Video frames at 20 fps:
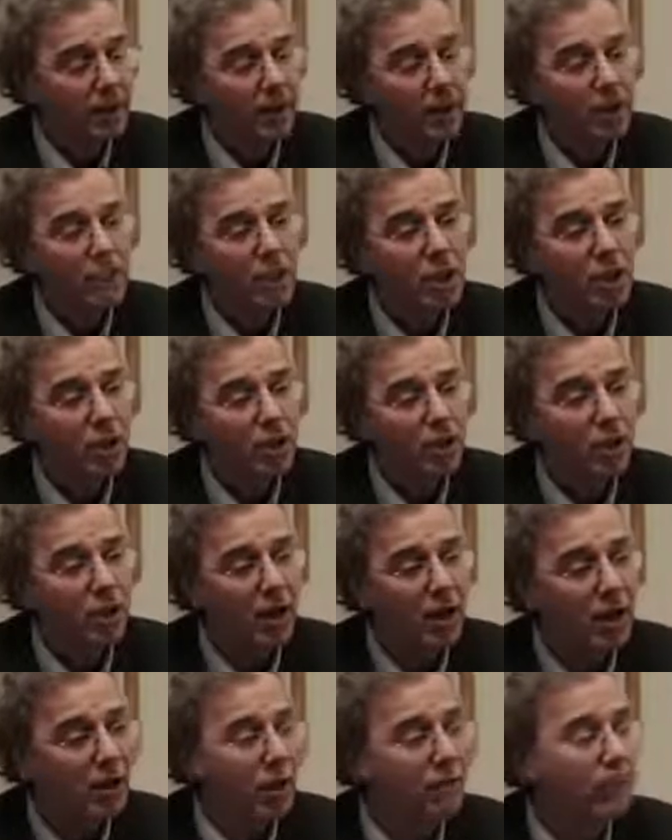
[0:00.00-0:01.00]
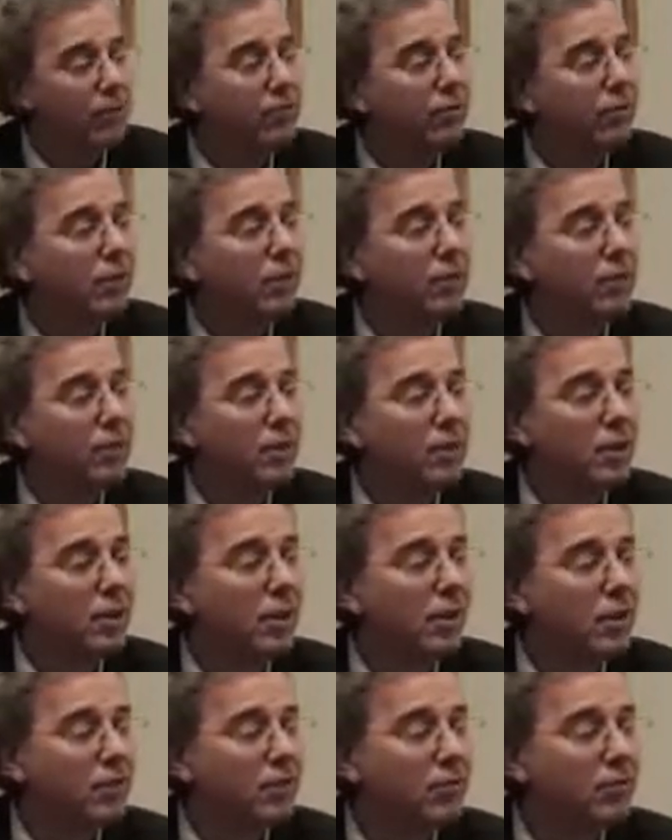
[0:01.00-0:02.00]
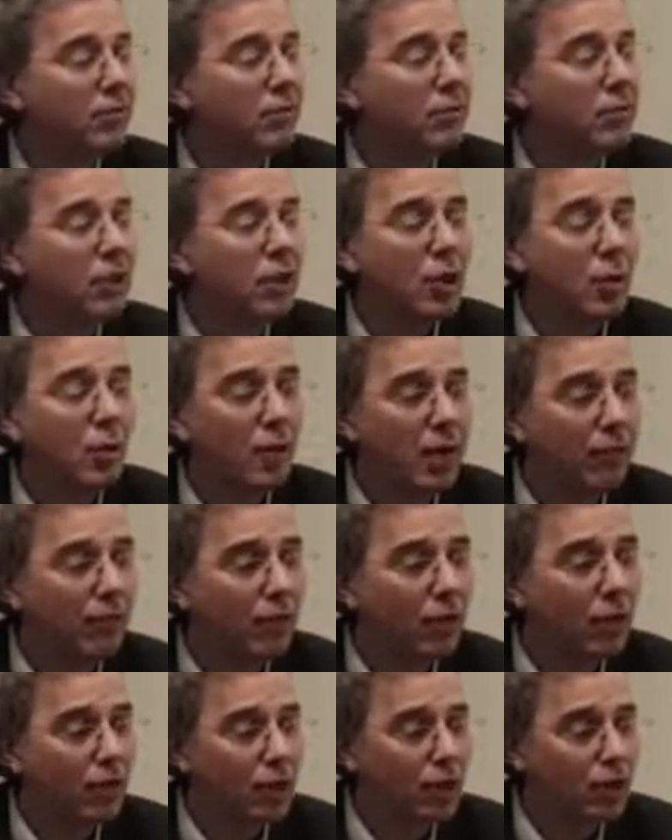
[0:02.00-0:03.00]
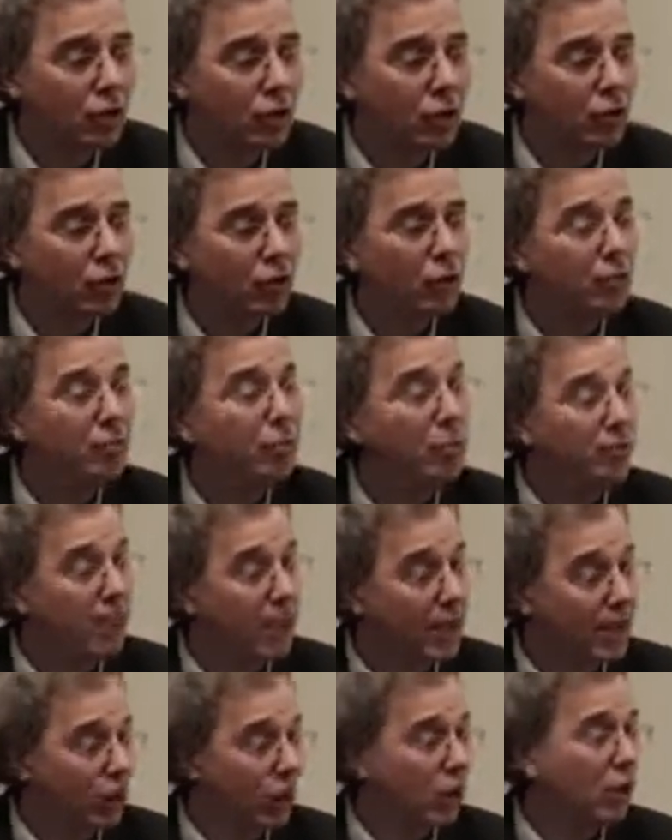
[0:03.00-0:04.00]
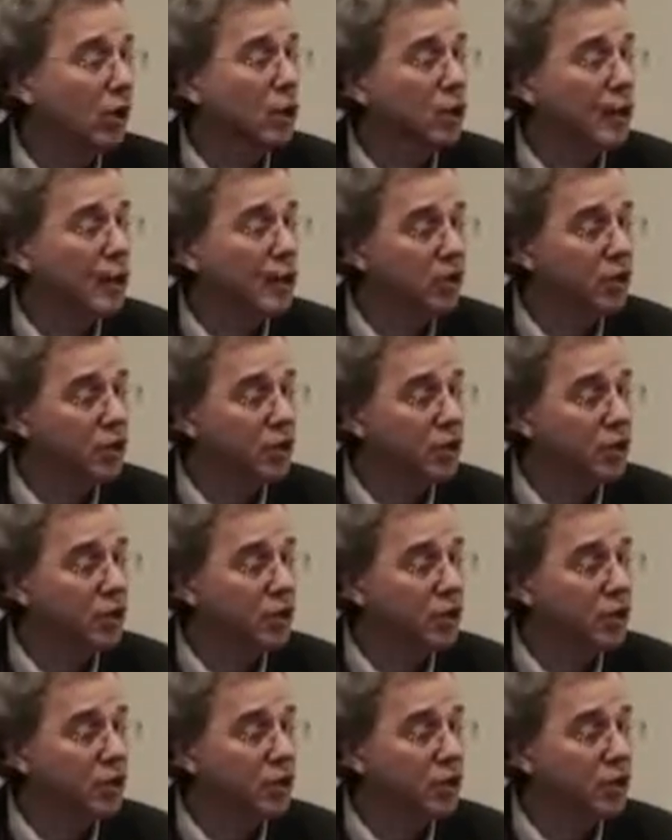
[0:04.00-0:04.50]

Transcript: The MJ-12, the UFO control group, were they calling it